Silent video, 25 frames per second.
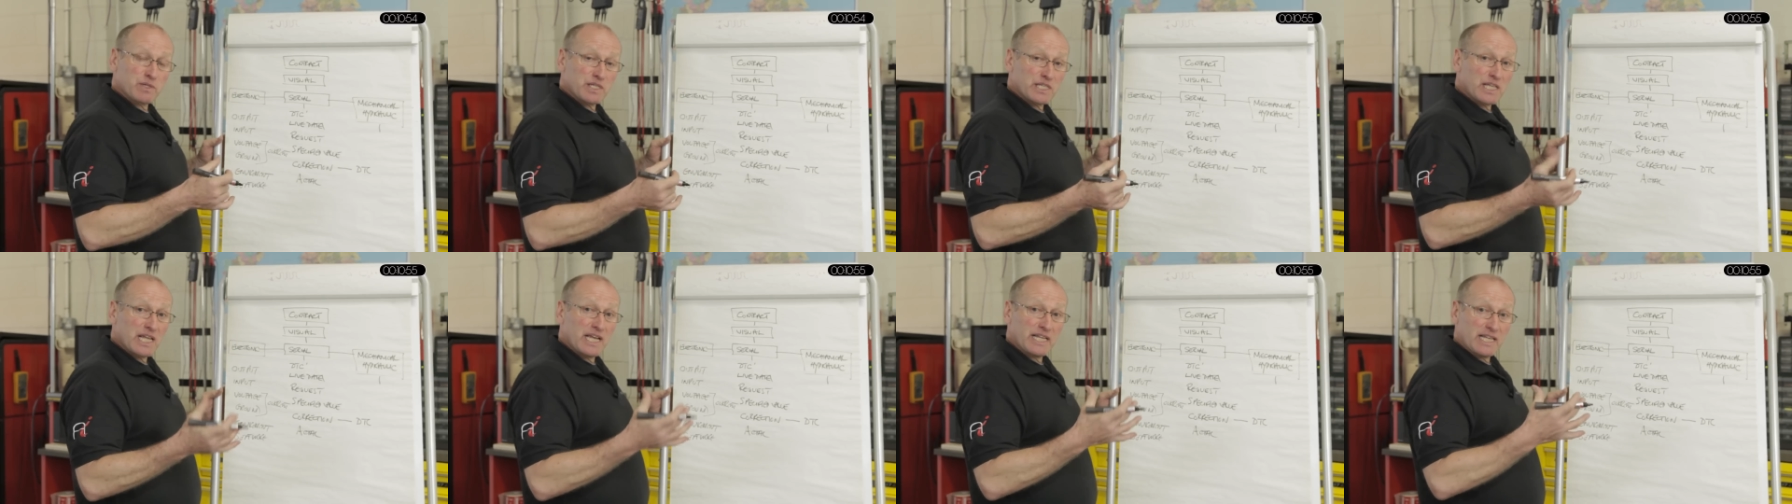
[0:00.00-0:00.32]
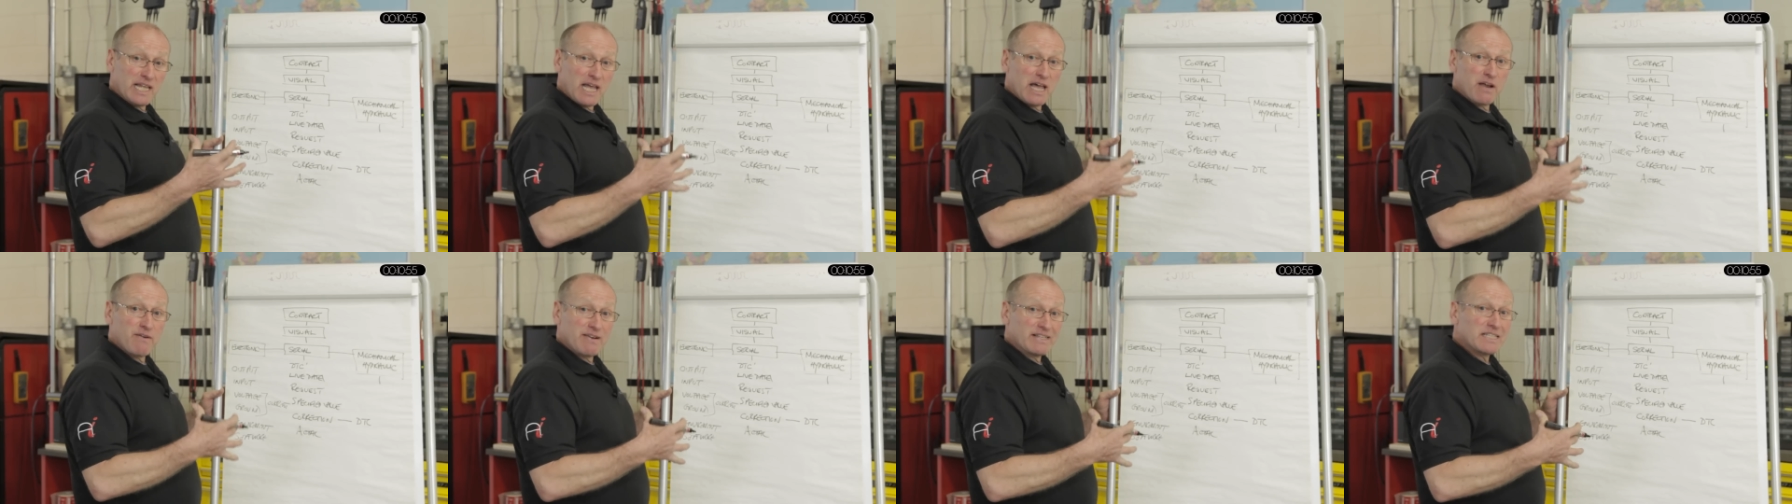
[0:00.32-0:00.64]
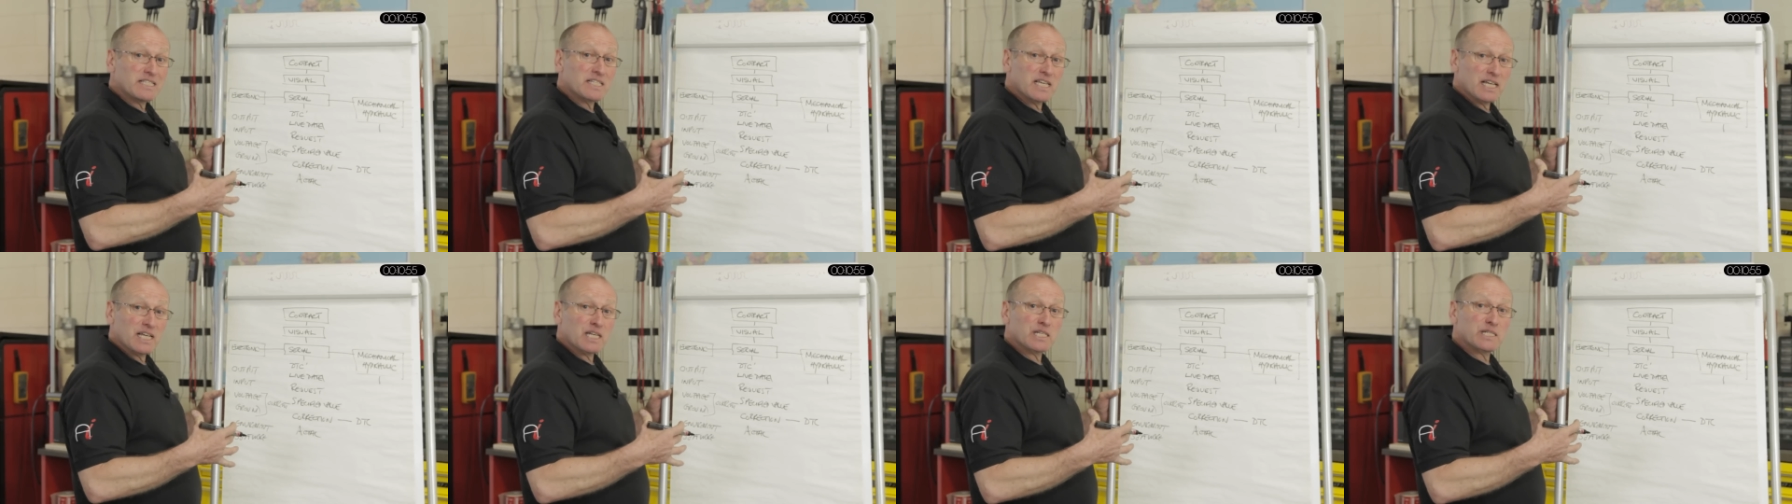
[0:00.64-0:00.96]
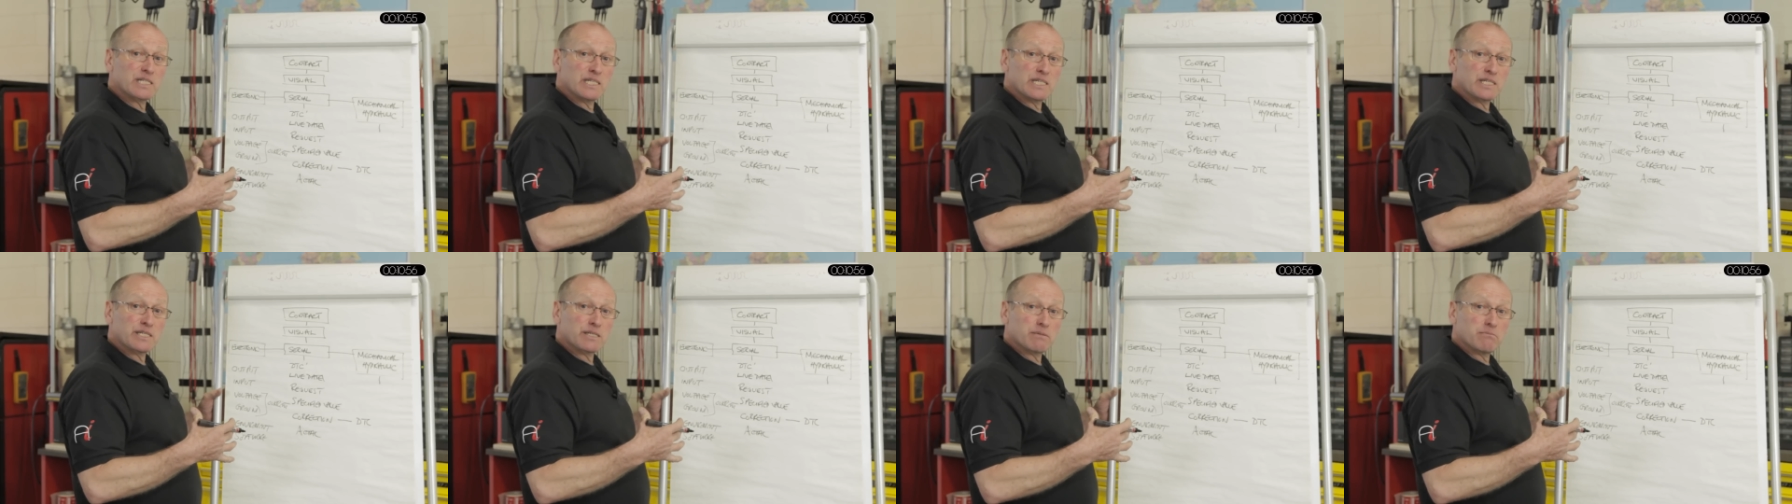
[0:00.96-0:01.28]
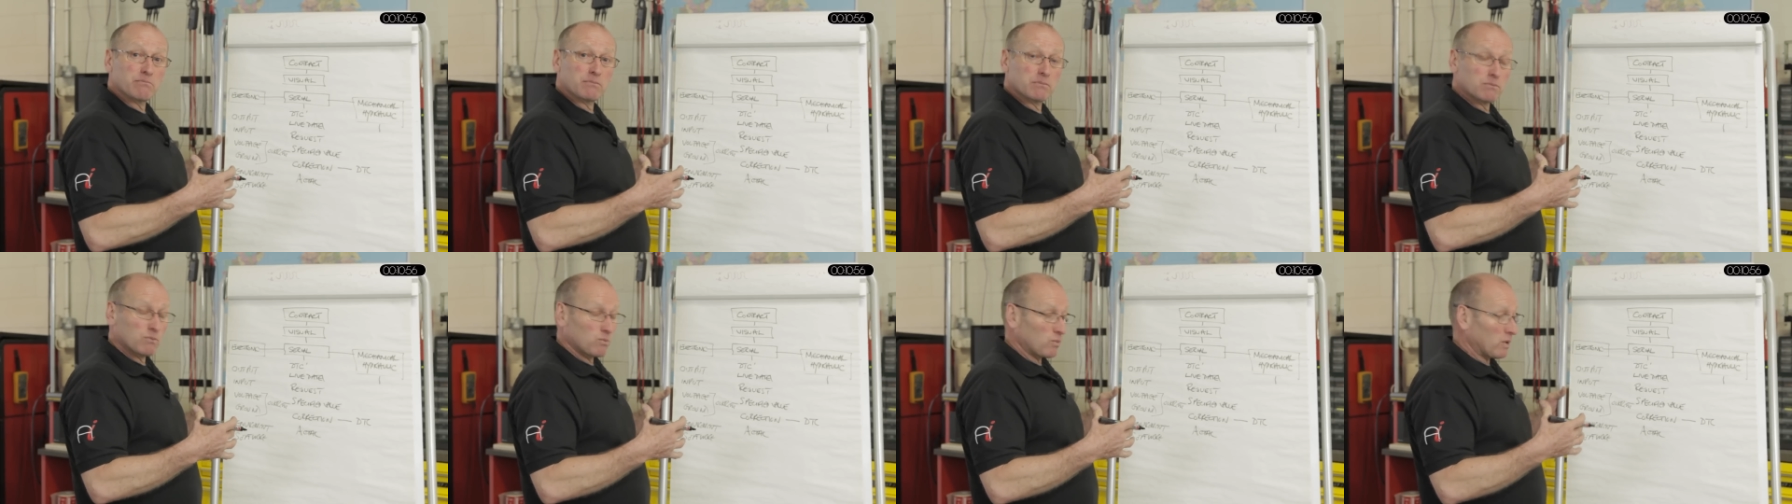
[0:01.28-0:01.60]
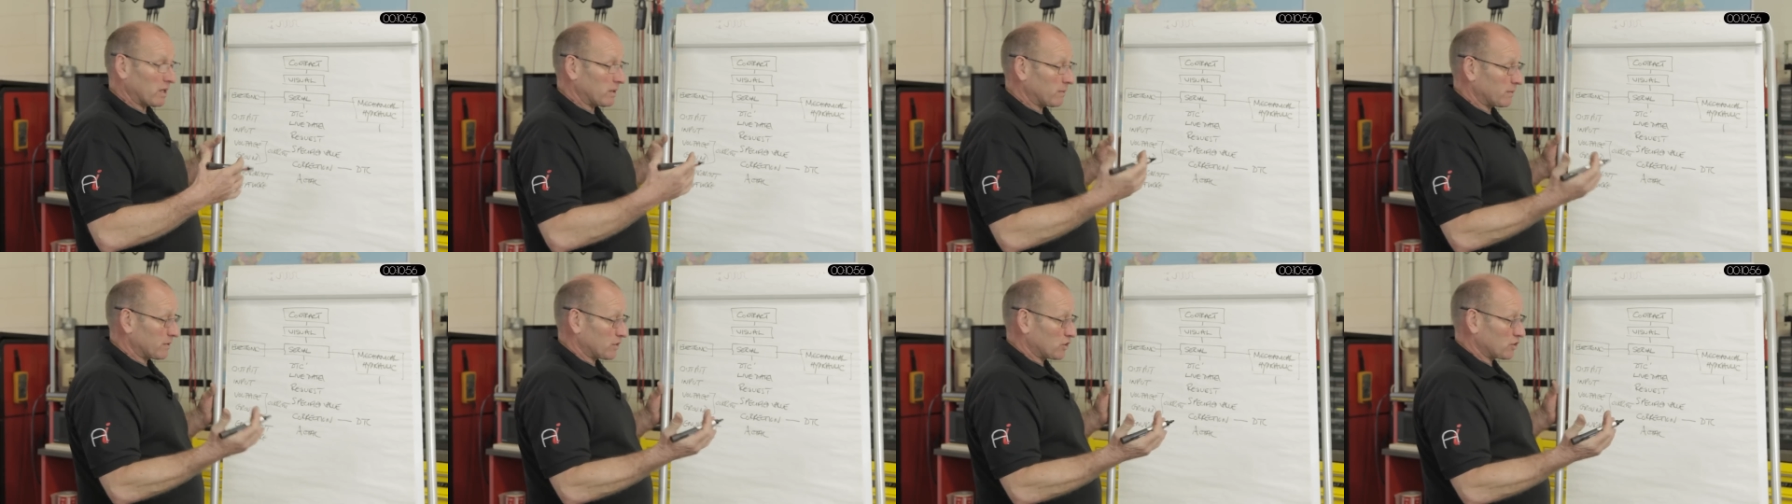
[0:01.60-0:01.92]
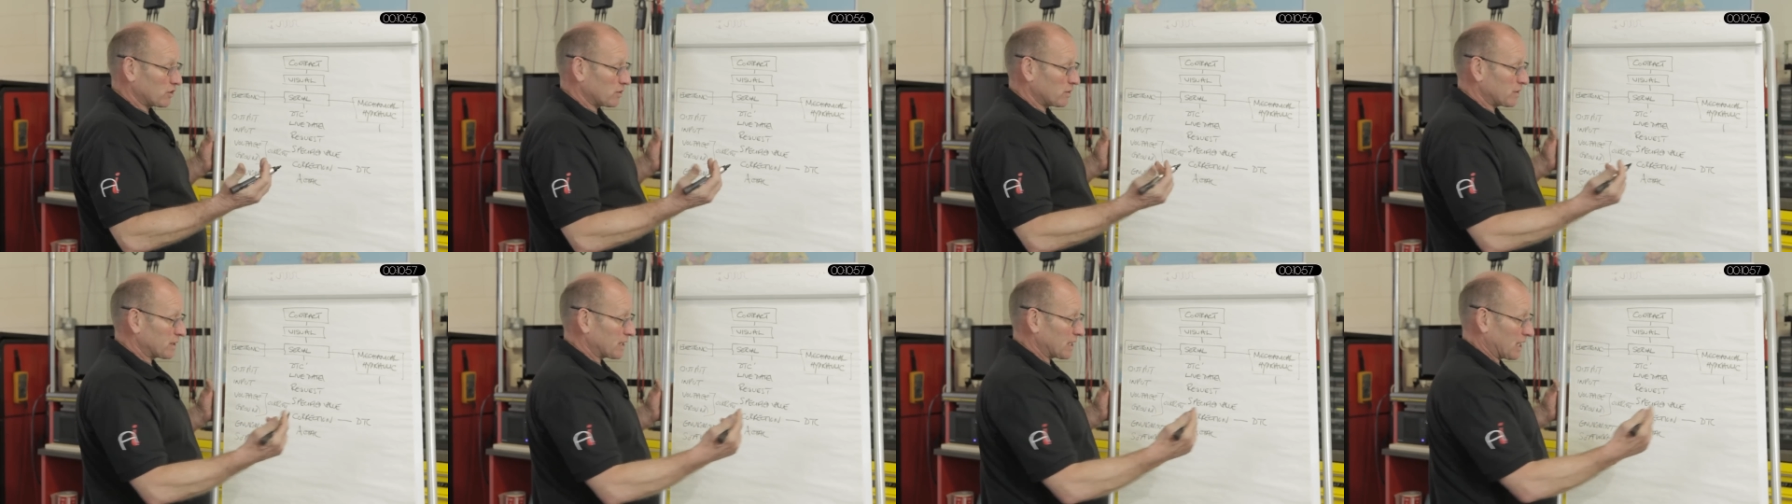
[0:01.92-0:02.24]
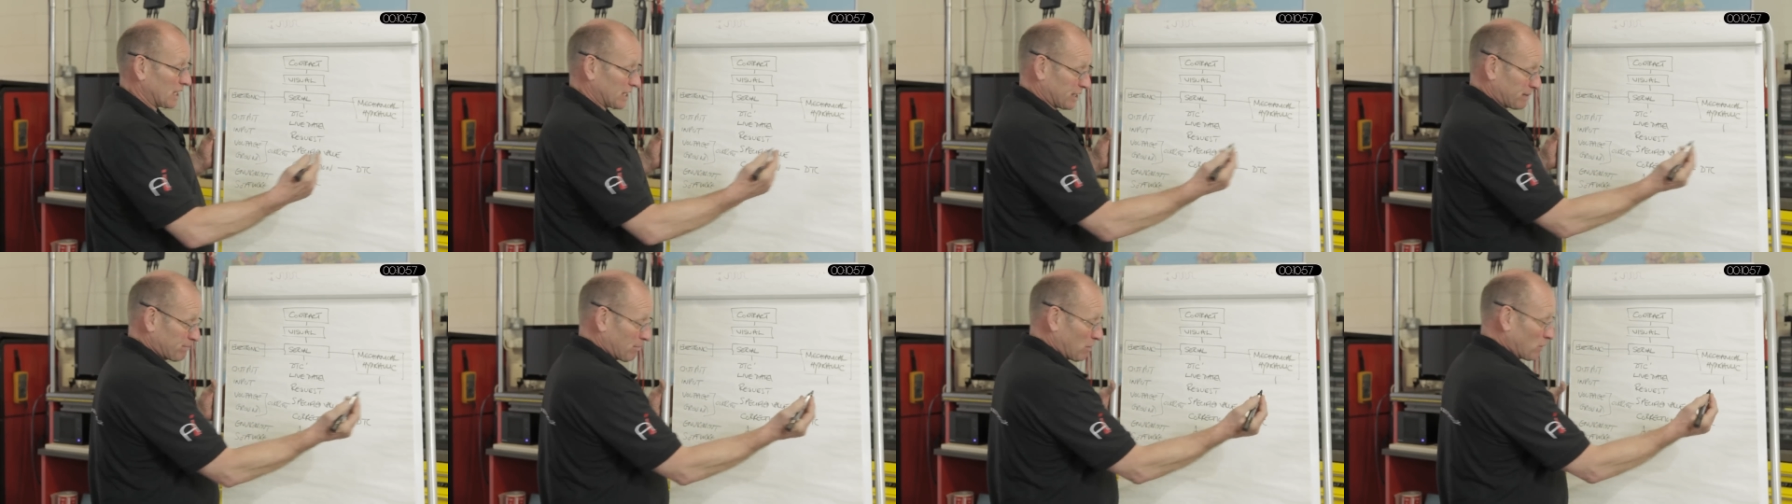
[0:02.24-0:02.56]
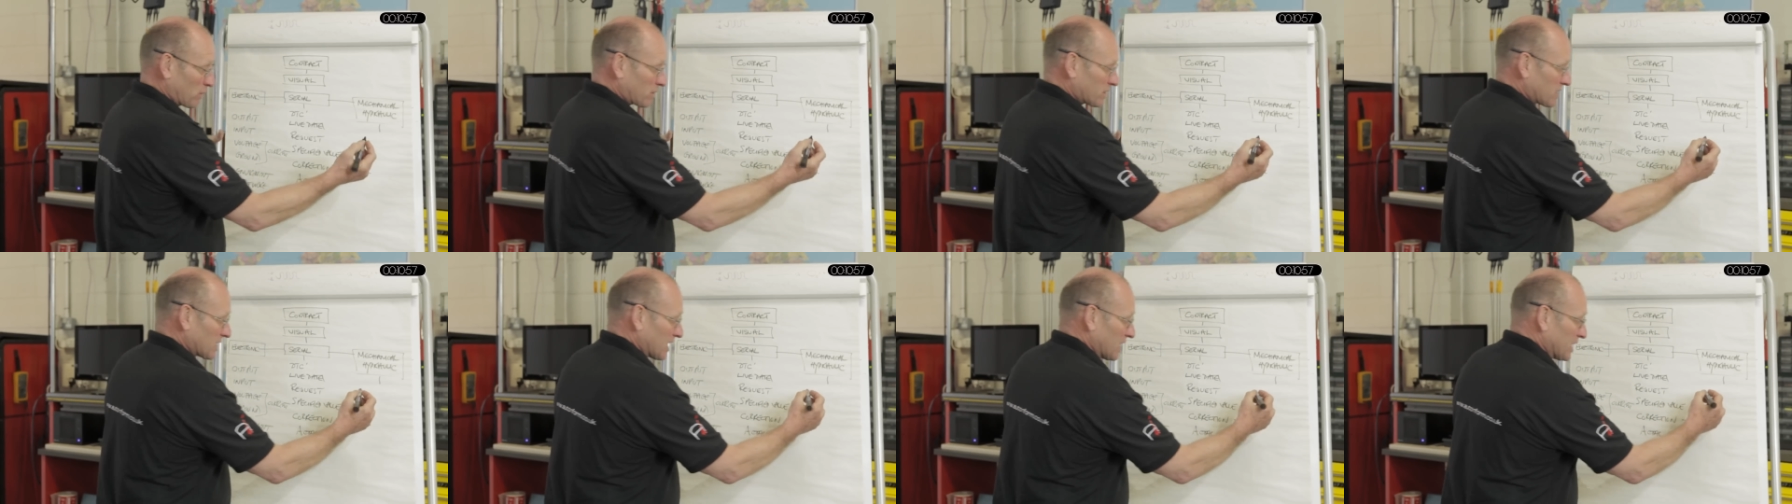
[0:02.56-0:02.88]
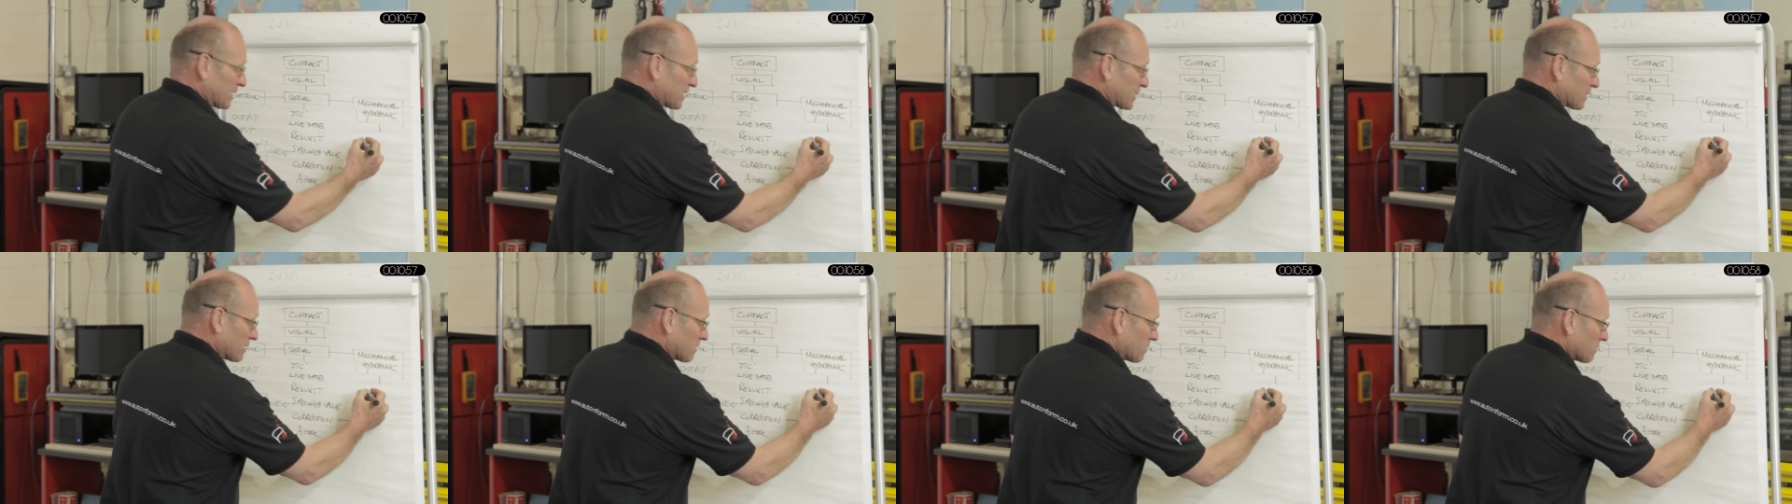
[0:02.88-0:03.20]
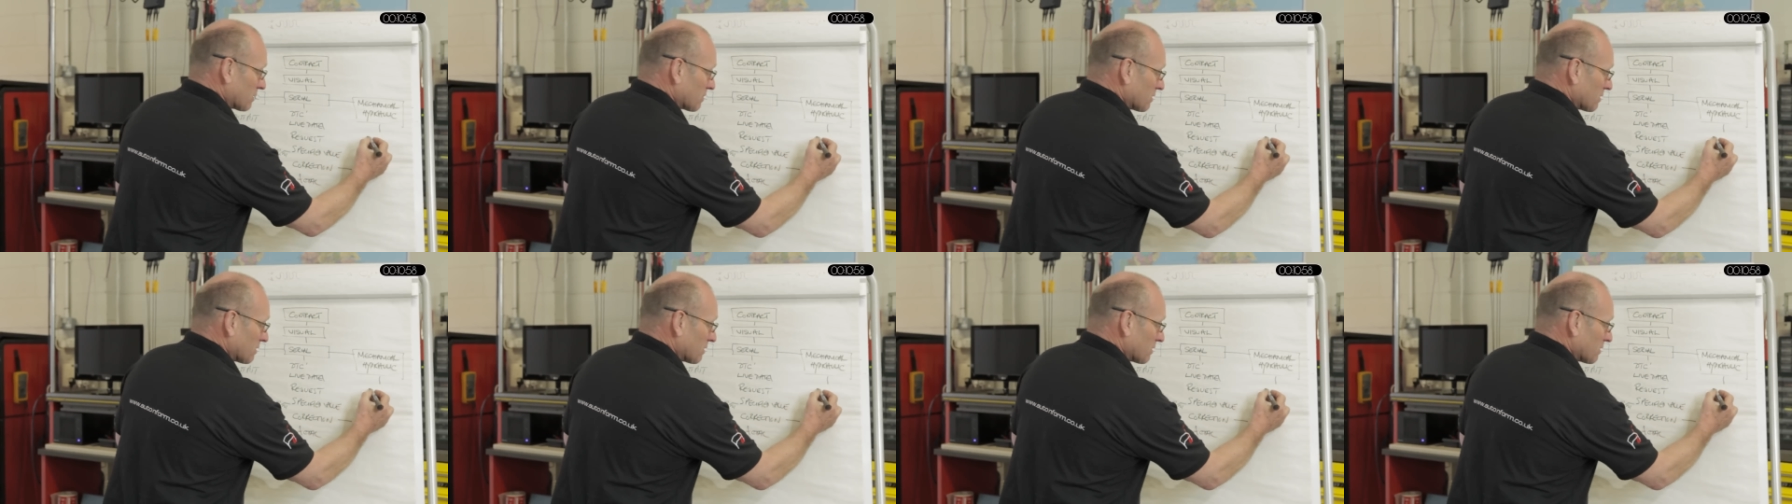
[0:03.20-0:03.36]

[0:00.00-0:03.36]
with say an air intake system where we'd use a smoke test.